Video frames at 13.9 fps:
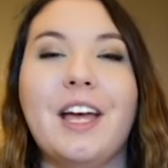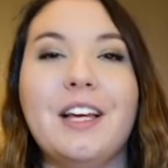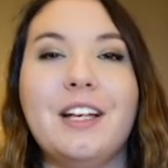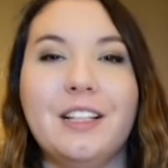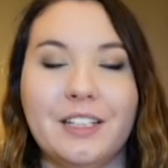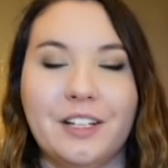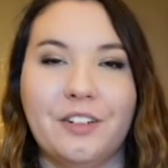
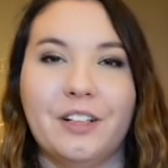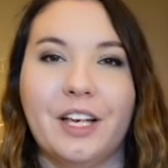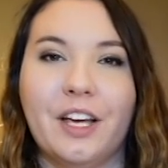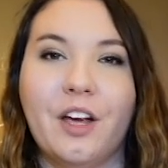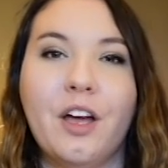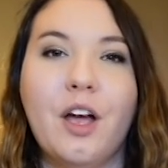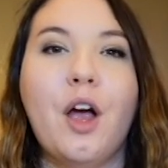and
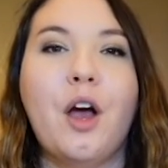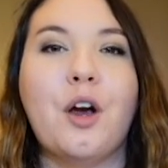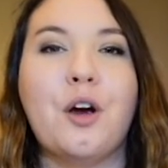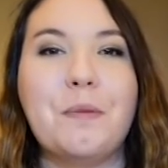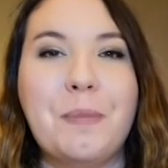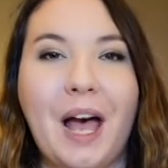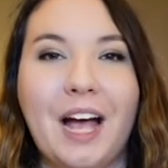clearly,
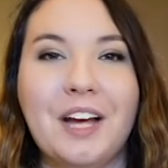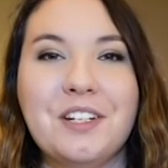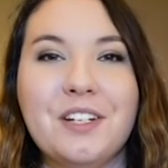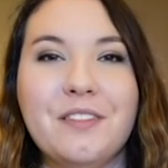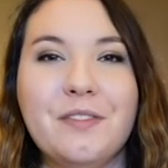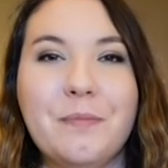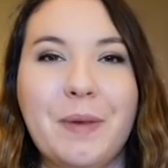her
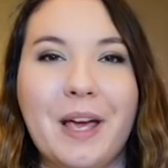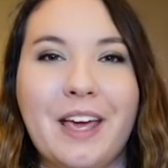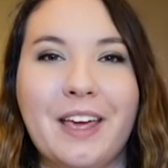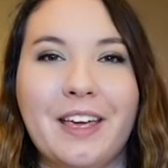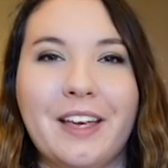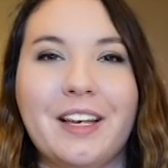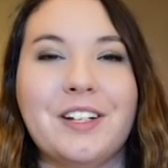passion for
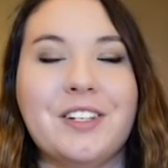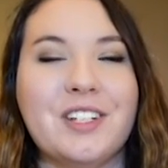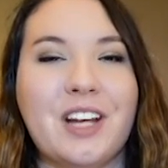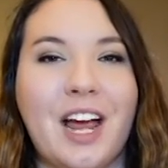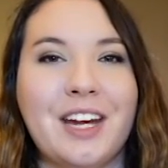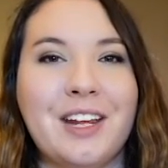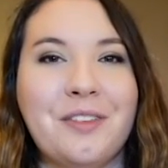baking
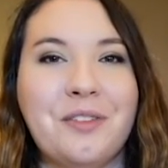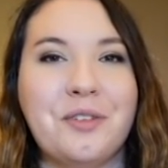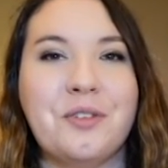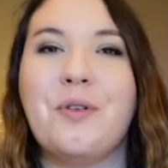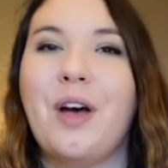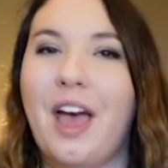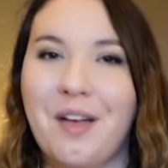shining
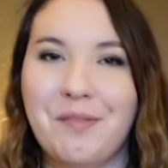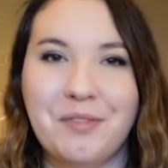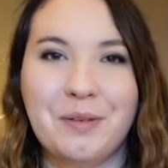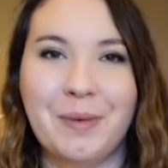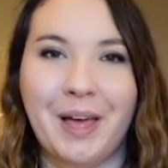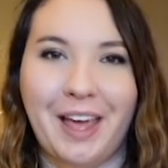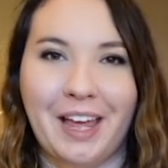through
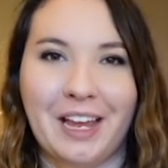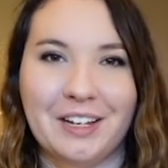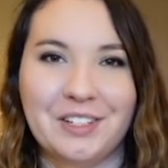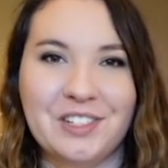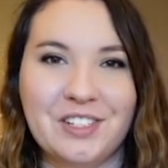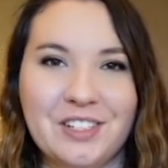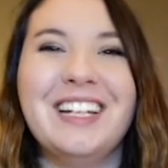every
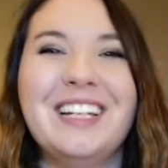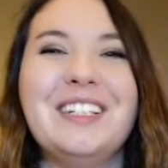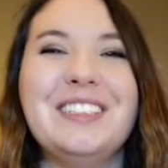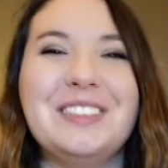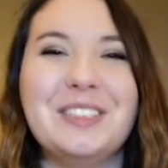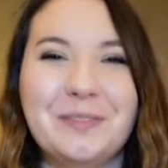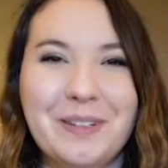page.
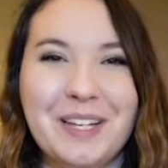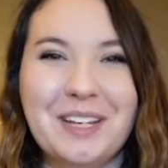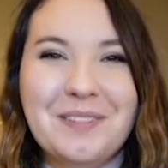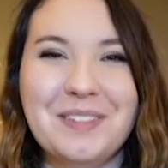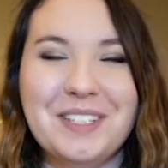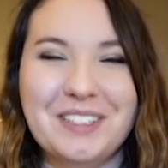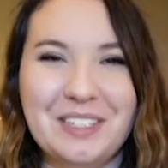So pick
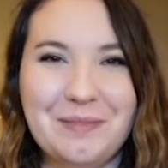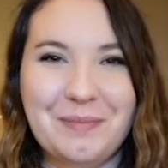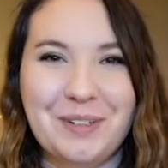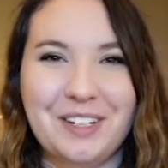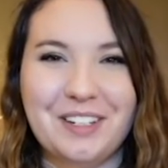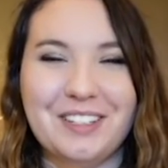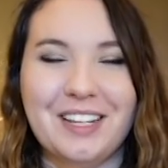up Dessert
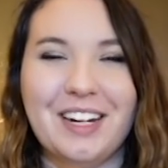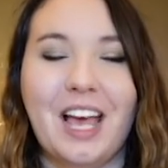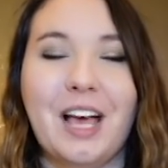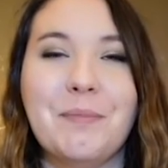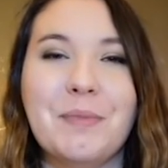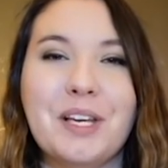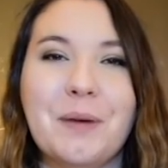Person
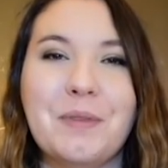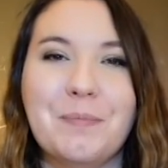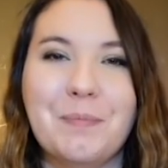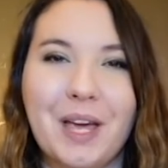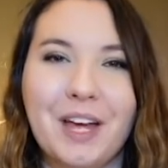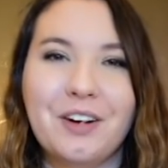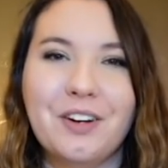and become the
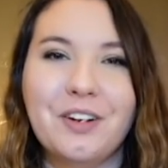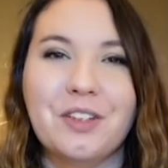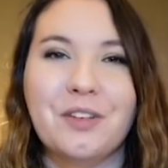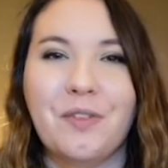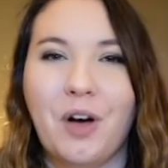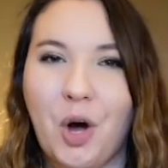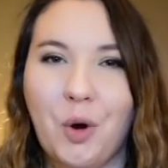baker
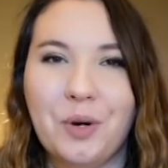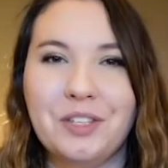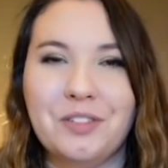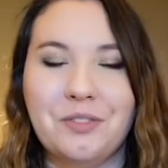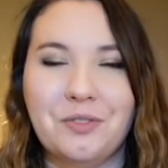you've always